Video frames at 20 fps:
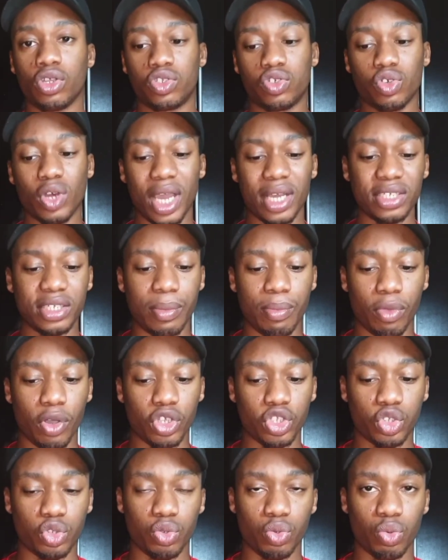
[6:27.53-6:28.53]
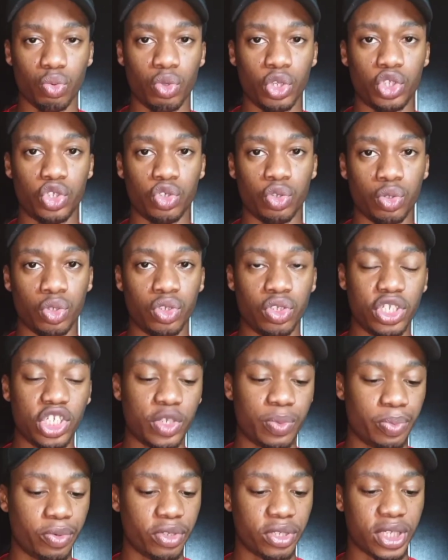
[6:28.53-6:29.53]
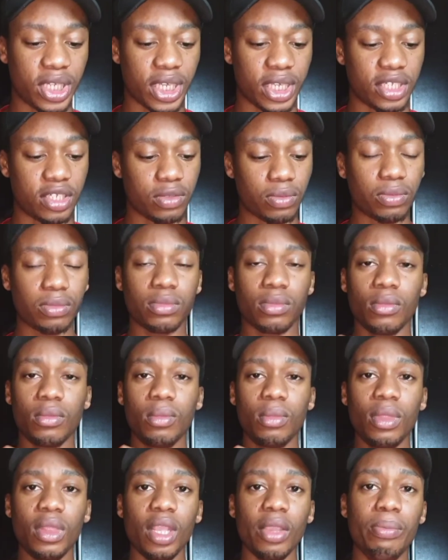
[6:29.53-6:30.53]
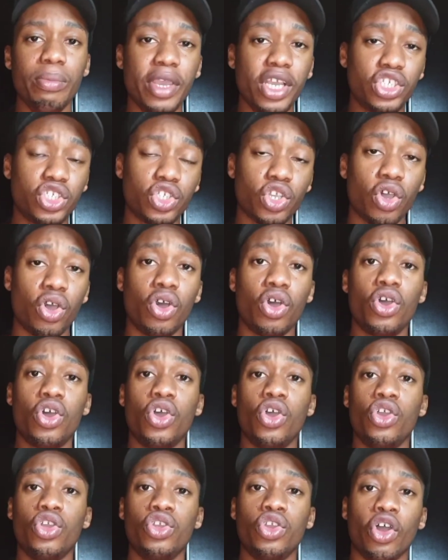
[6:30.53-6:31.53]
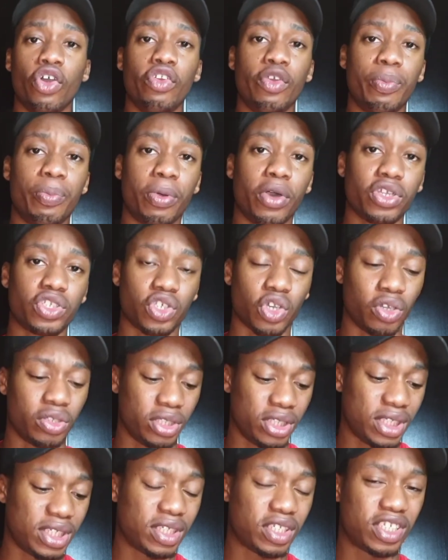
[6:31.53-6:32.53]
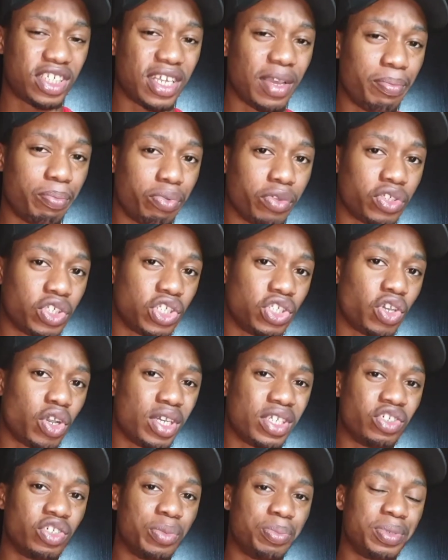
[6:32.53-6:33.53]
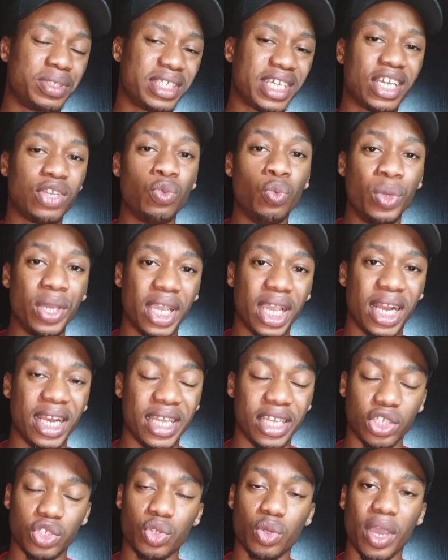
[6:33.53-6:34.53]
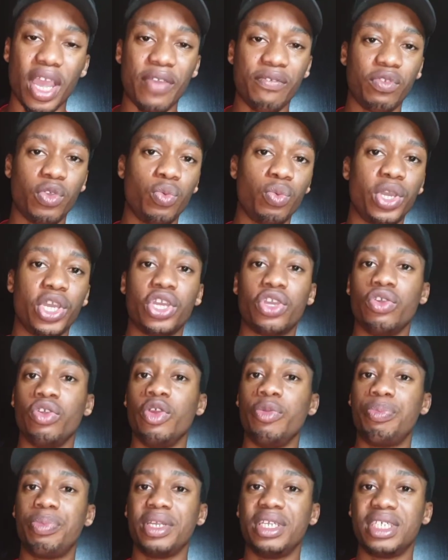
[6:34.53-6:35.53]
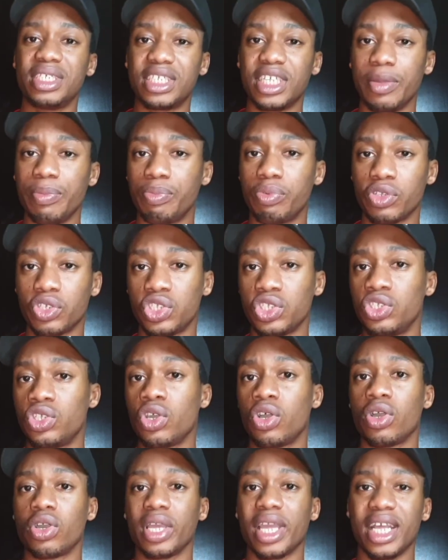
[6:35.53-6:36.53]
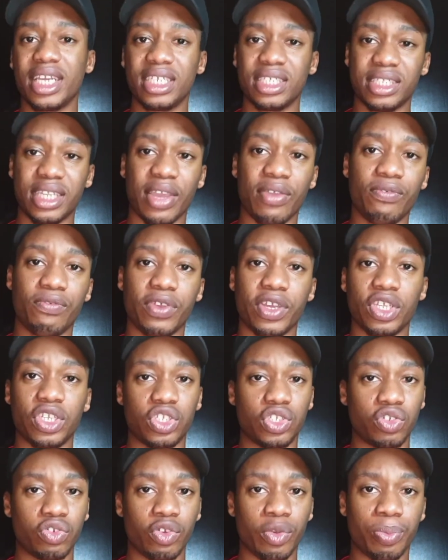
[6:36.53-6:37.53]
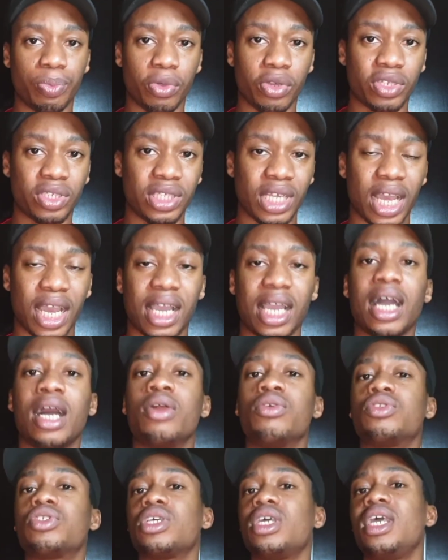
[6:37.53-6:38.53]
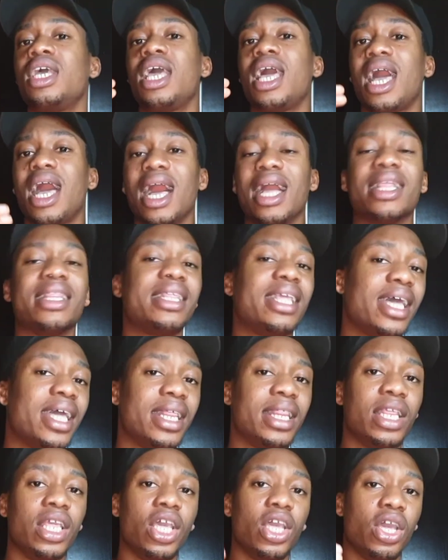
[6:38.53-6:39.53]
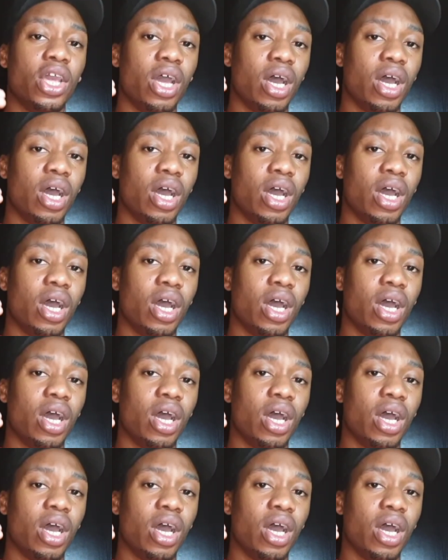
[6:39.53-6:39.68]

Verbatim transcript: or throughout the month which you do this process make sure your report or this same procedure is repeated weekly so every week you repeat the same procedure get the 10 friends to report the accounts and then